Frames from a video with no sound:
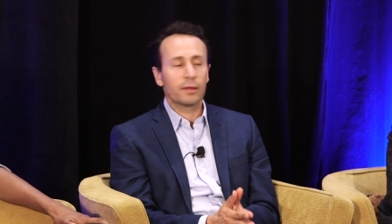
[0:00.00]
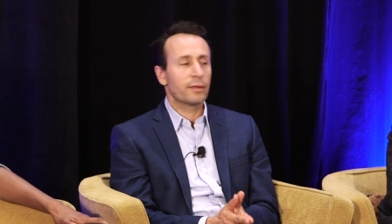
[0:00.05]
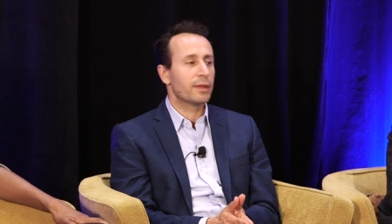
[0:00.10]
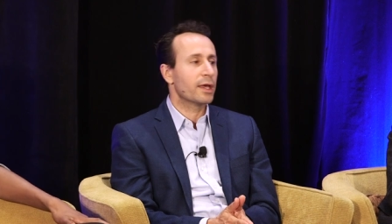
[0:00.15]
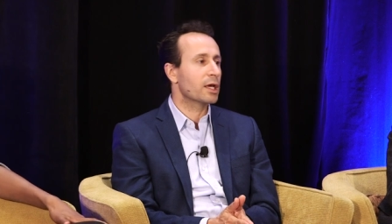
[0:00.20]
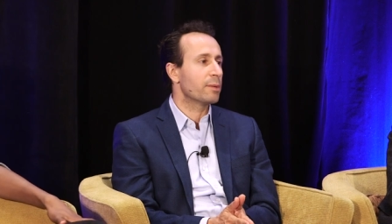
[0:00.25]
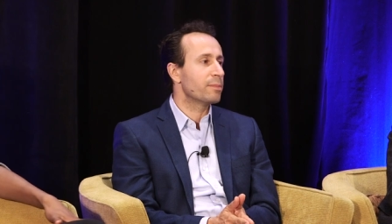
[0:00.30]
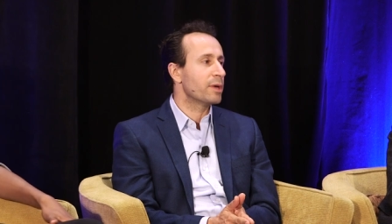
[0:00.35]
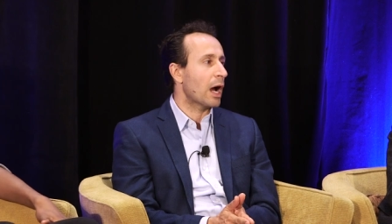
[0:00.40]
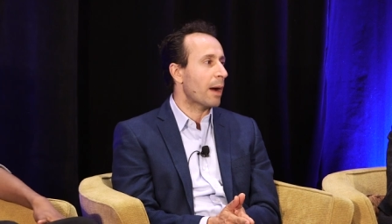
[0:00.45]

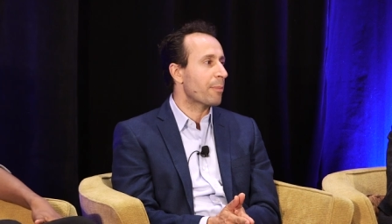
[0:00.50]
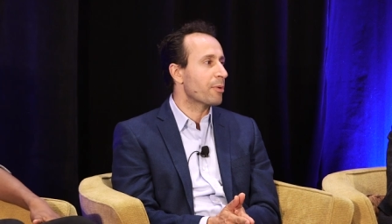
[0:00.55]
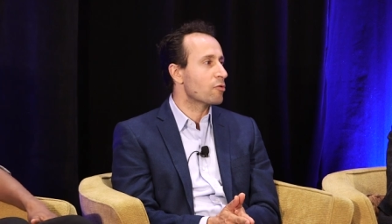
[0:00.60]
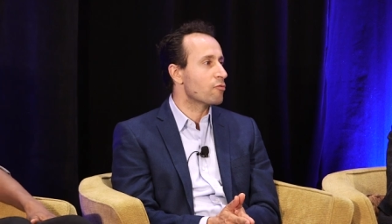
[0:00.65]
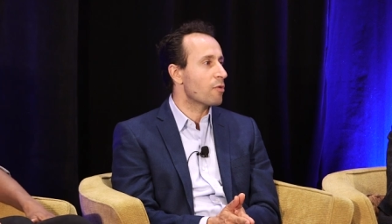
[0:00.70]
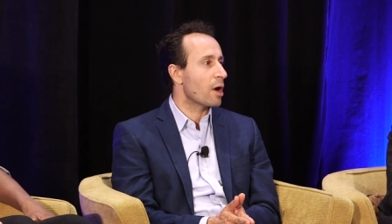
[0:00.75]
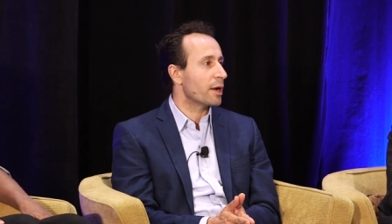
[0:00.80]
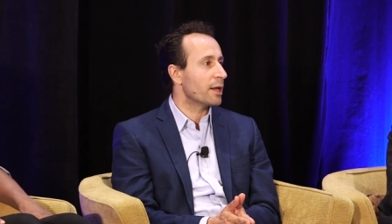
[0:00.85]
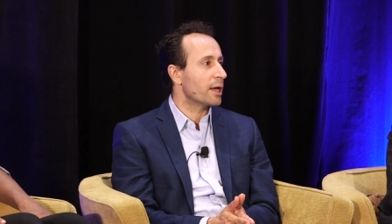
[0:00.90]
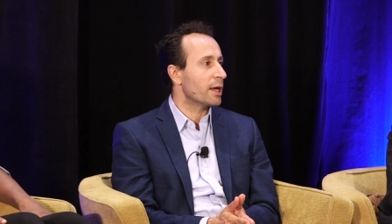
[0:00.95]
They can be up
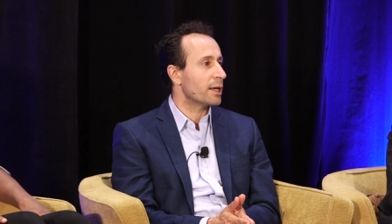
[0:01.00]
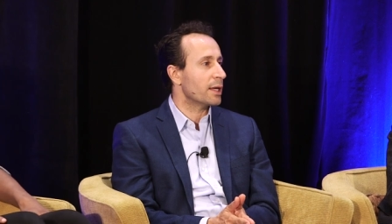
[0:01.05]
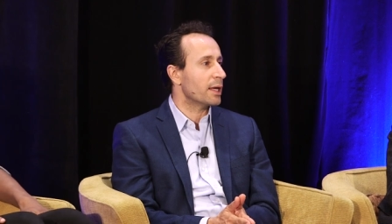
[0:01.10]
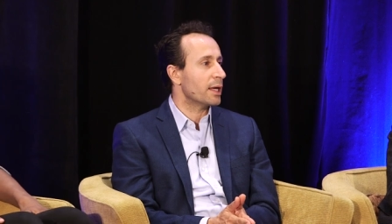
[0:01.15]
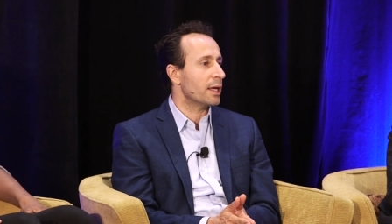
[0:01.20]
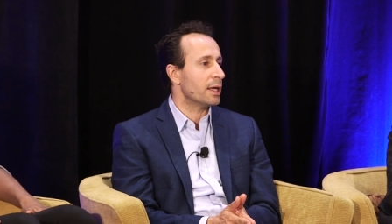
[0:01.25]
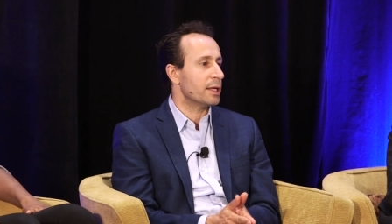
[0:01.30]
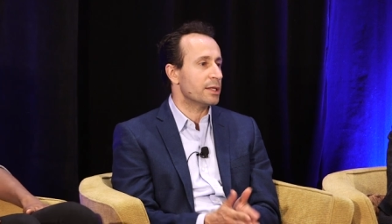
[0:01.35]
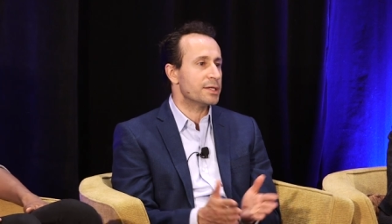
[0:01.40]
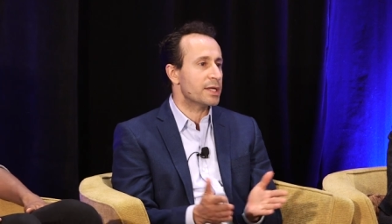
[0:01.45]
and running
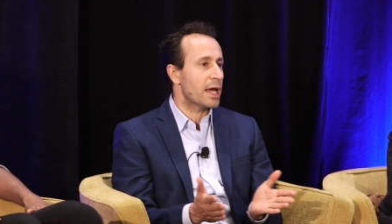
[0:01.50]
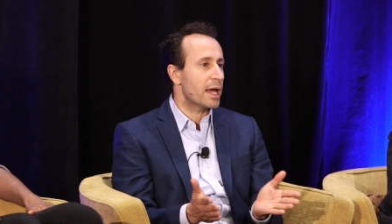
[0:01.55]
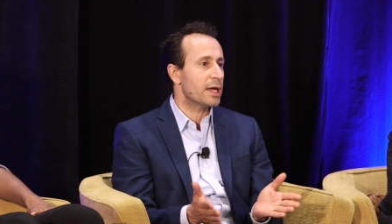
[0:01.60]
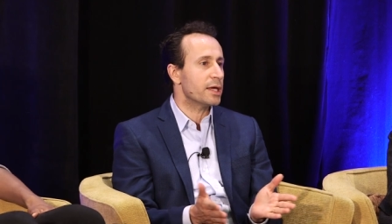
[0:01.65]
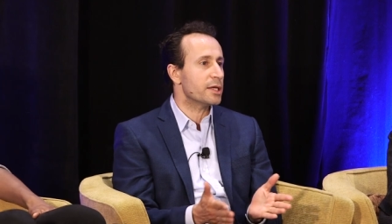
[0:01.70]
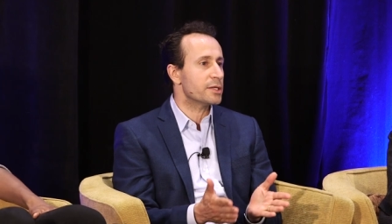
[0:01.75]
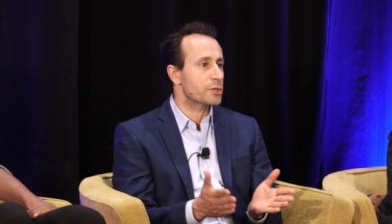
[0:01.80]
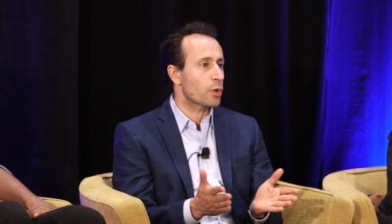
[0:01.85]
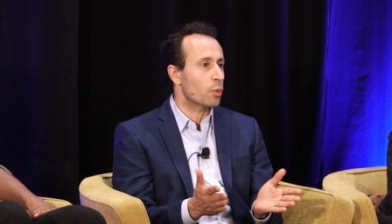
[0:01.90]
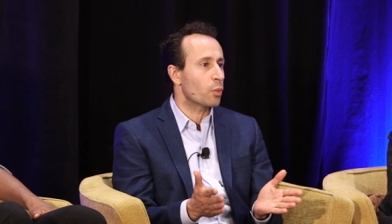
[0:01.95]
in
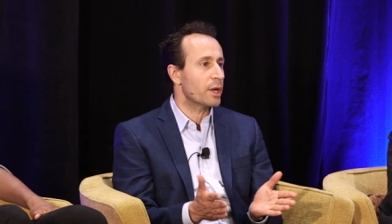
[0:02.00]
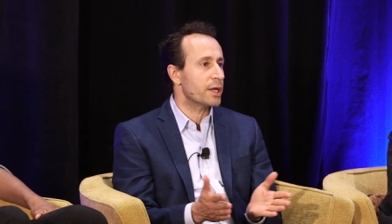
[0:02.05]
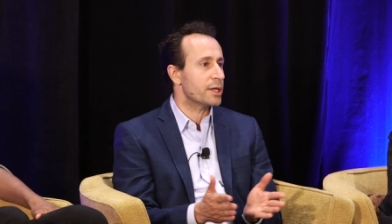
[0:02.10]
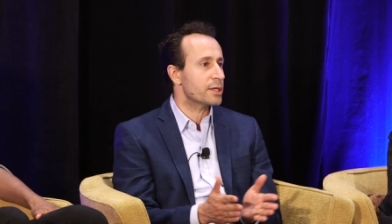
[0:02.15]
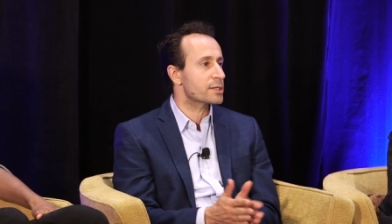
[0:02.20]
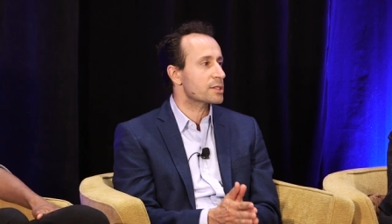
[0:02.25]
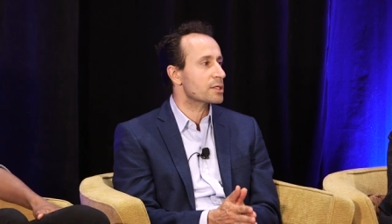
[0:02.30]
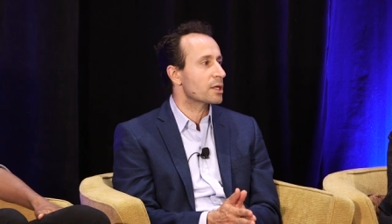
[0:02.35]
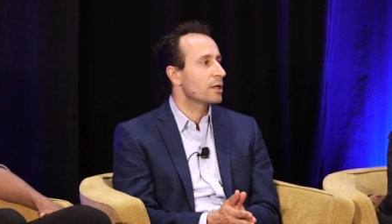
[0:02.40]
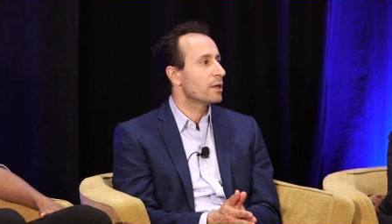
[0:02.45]
days or
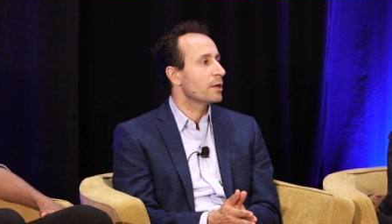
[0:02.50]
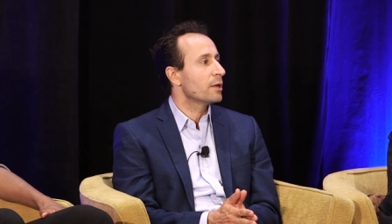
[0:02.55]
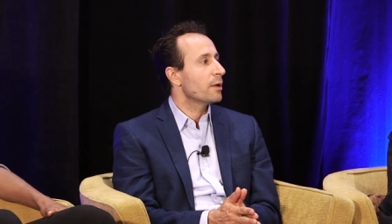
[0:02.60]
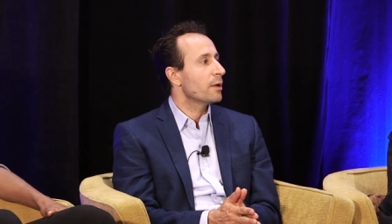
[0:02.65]
weeks